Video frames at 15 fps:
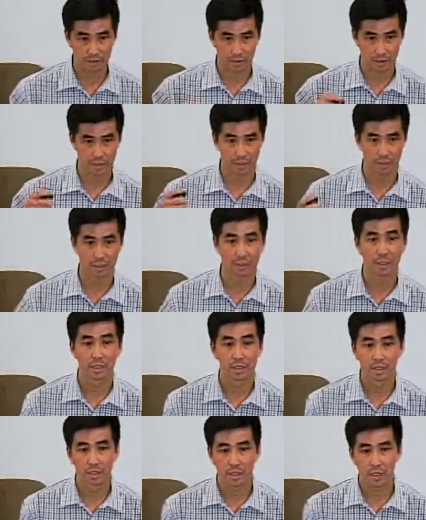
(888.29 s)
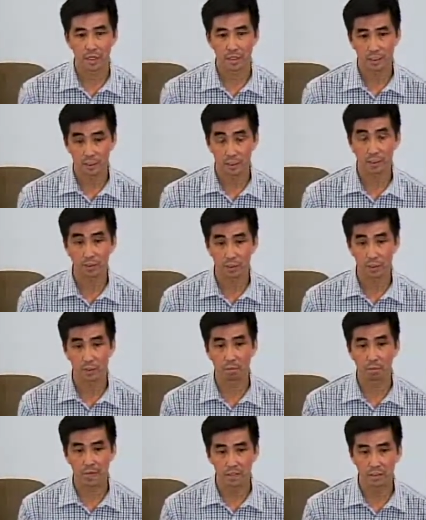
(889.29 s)
And uh, it, it's really
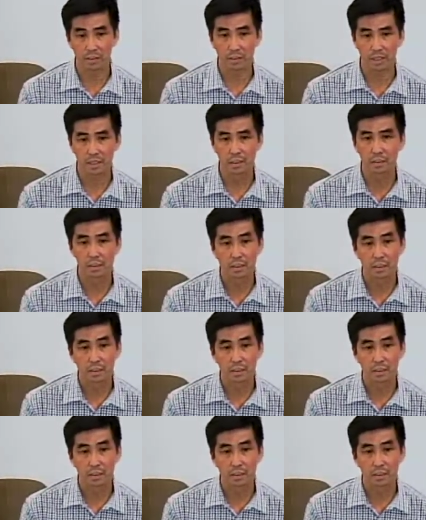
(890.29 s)
no better than